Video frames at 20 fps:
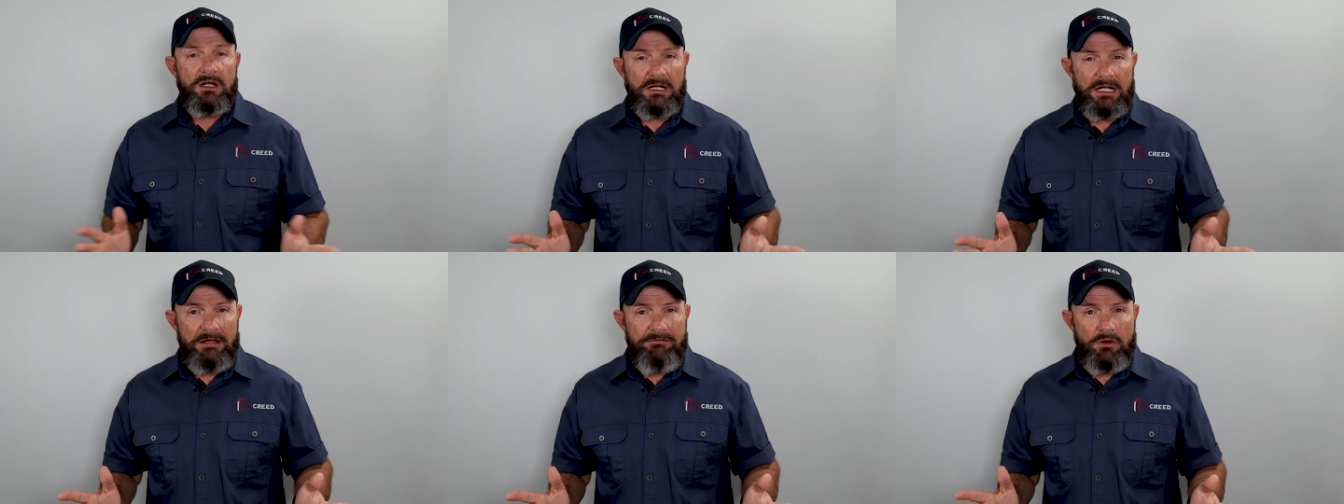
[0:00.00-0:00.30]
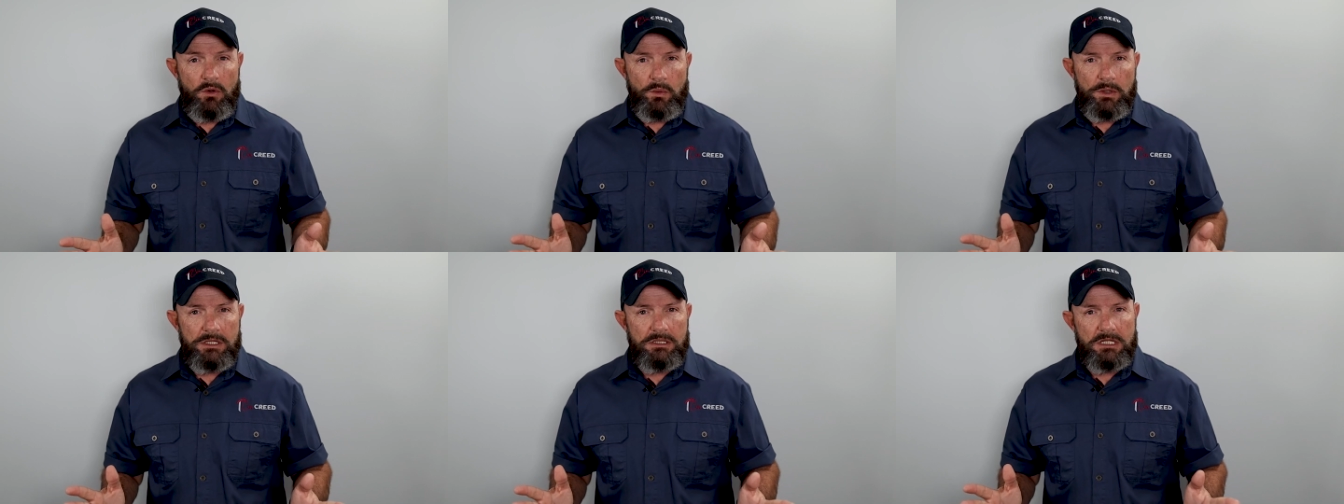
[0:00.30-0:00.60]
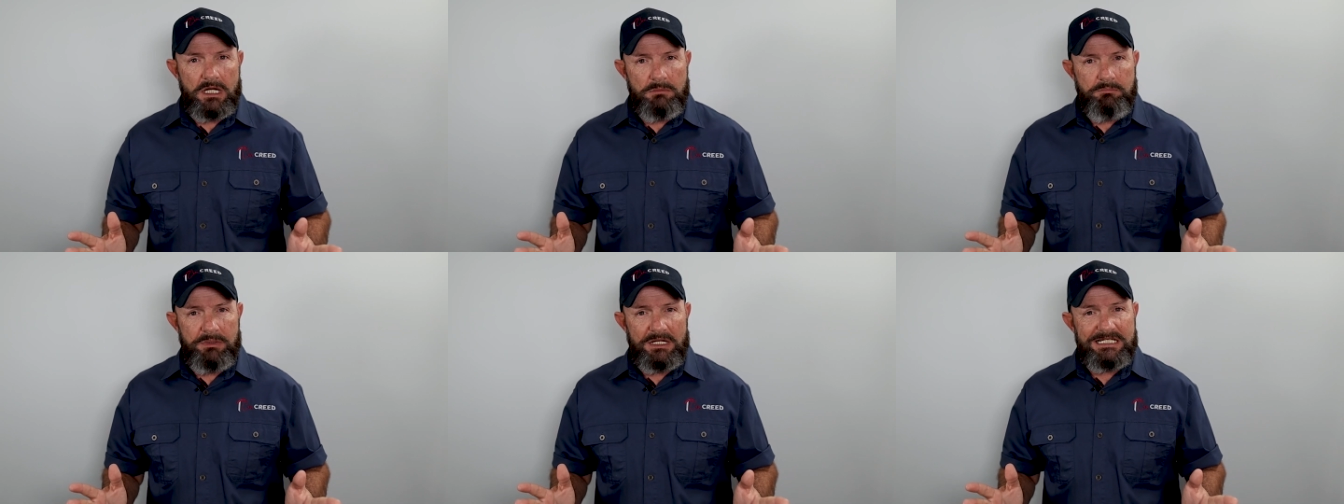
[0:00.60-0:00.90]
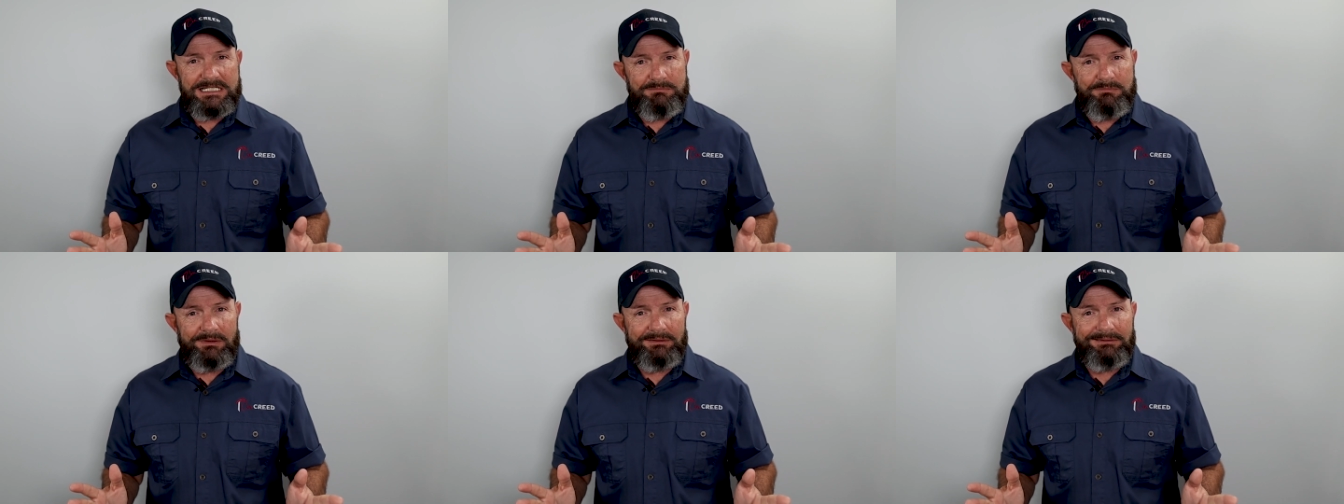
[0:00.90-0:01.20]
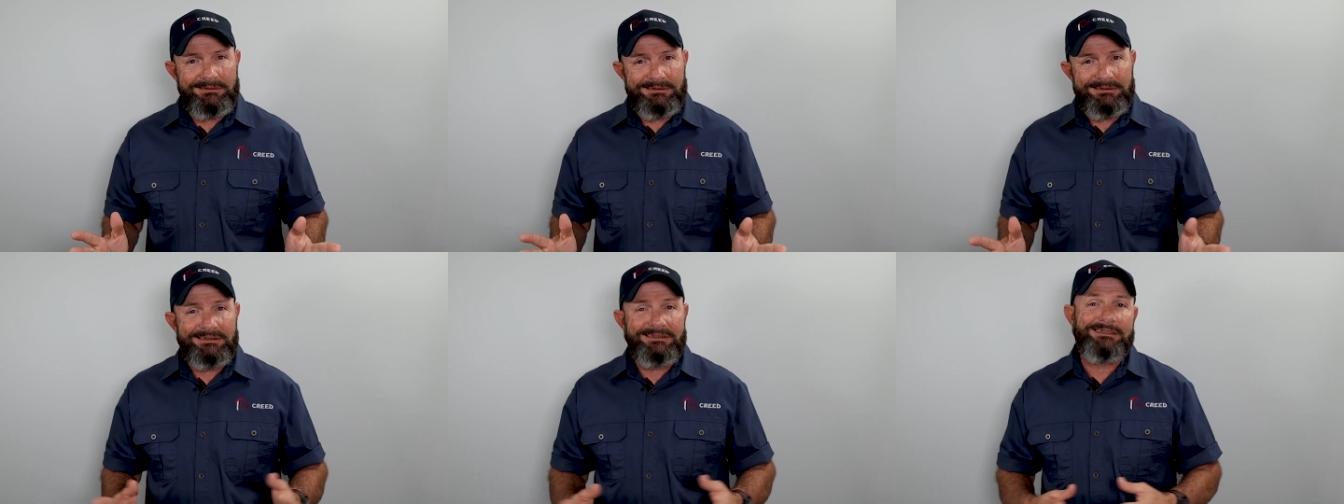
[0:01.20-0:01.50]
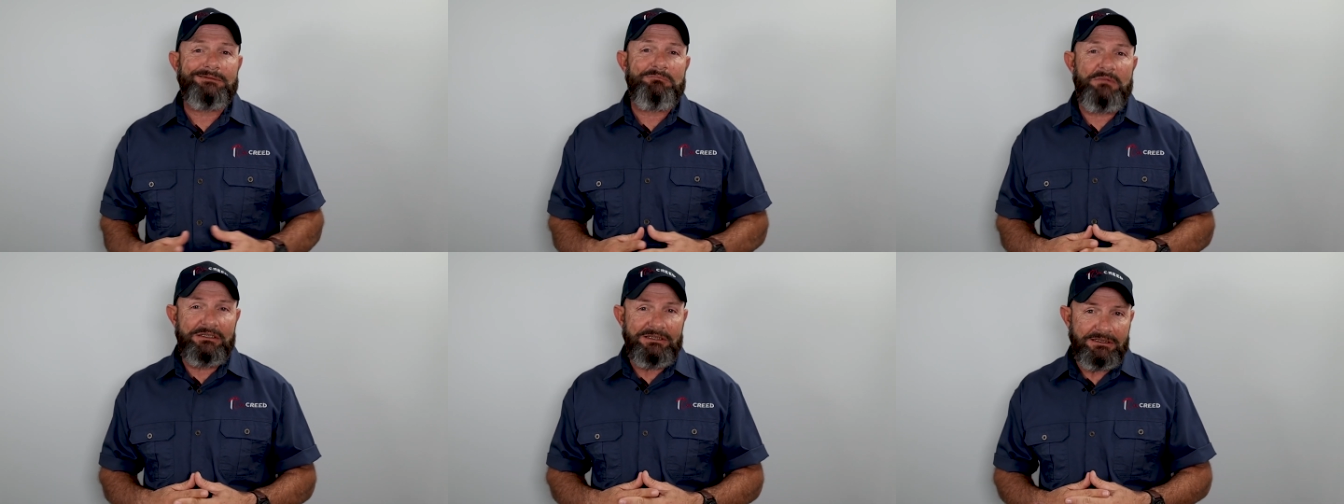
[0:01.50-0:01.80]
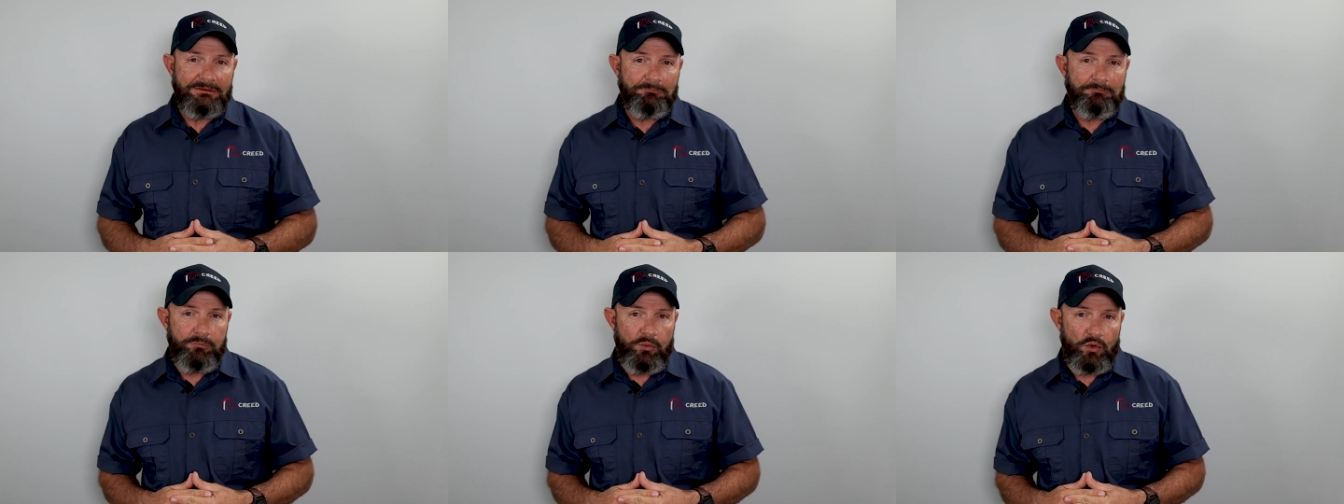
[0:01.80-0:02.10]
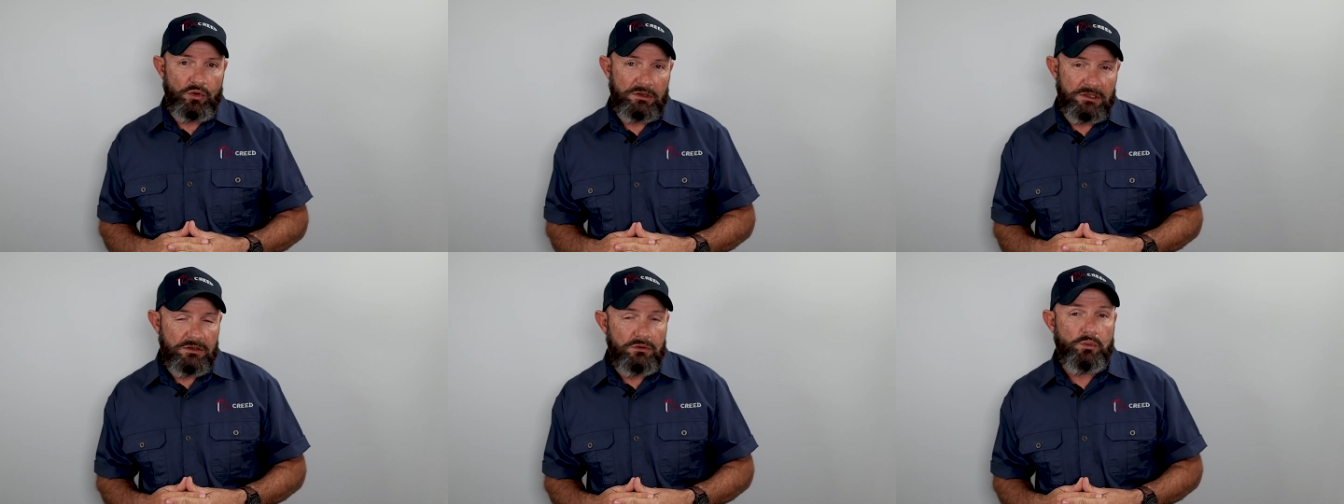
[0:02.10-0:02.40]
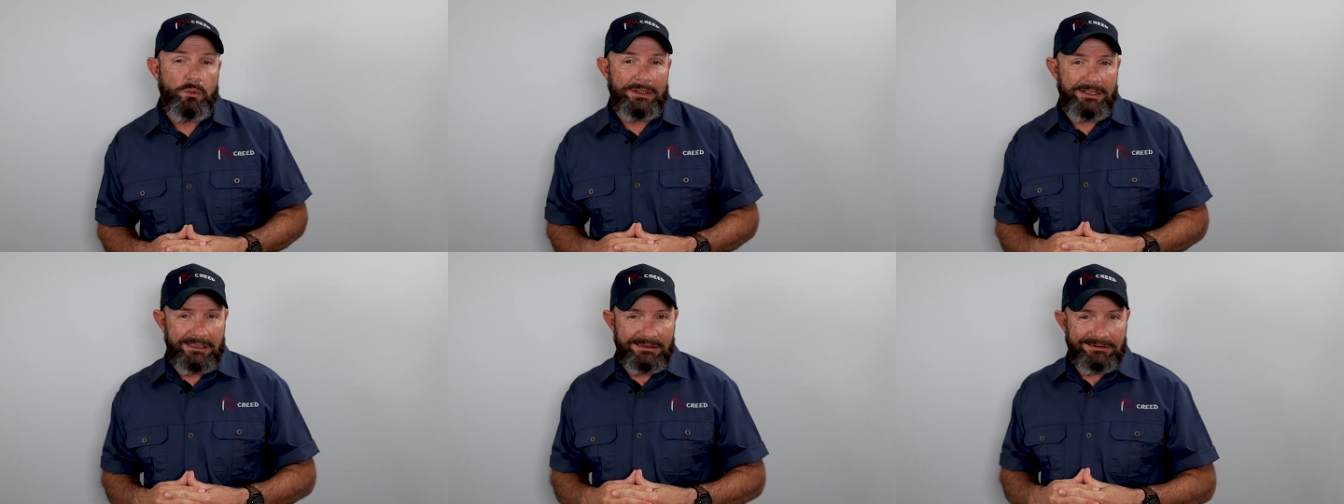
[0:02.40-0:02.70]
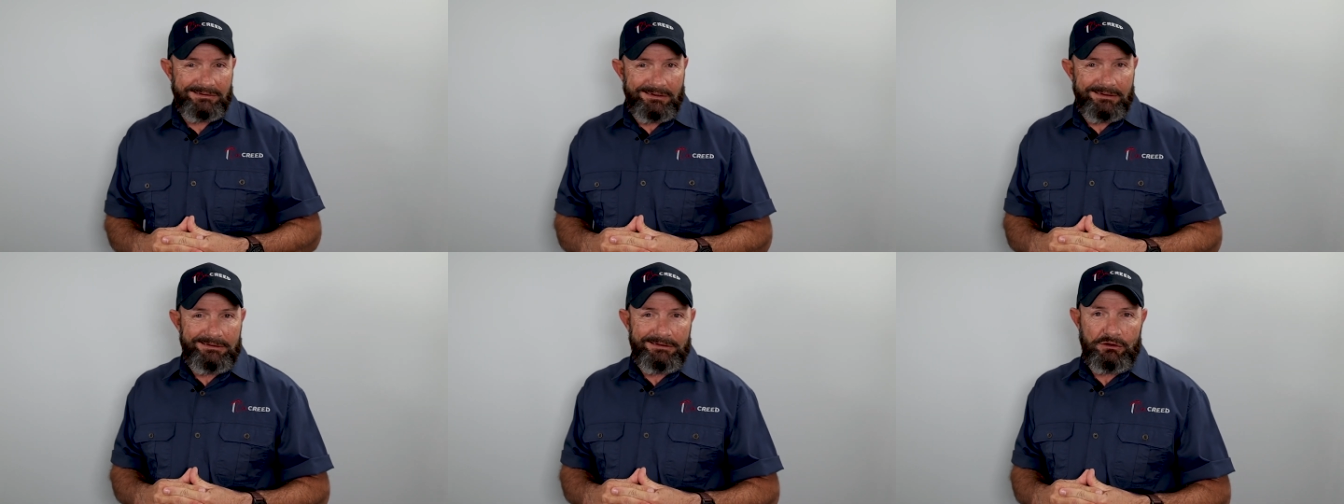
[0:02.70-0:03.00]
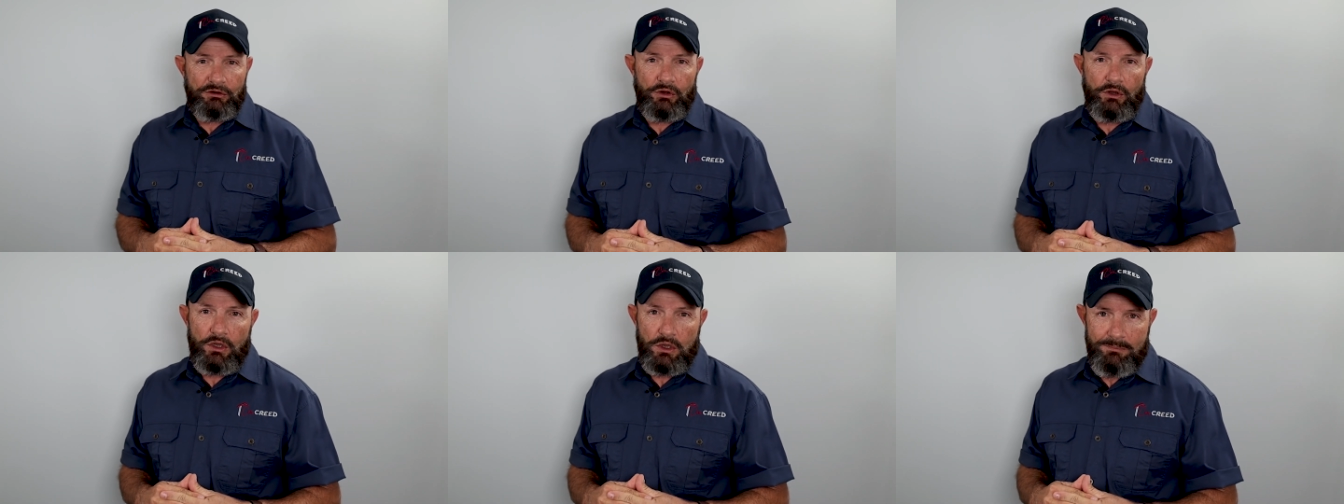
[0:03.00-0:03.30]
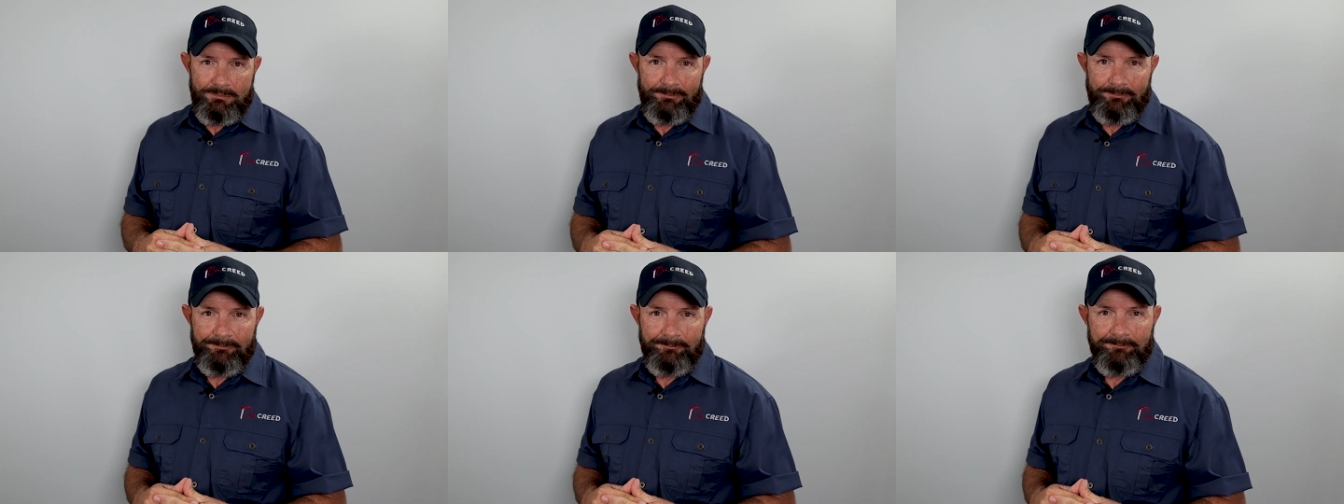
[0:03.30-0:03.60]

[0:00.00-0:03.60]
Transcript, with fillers: Clever window placement is the most important when designing a home.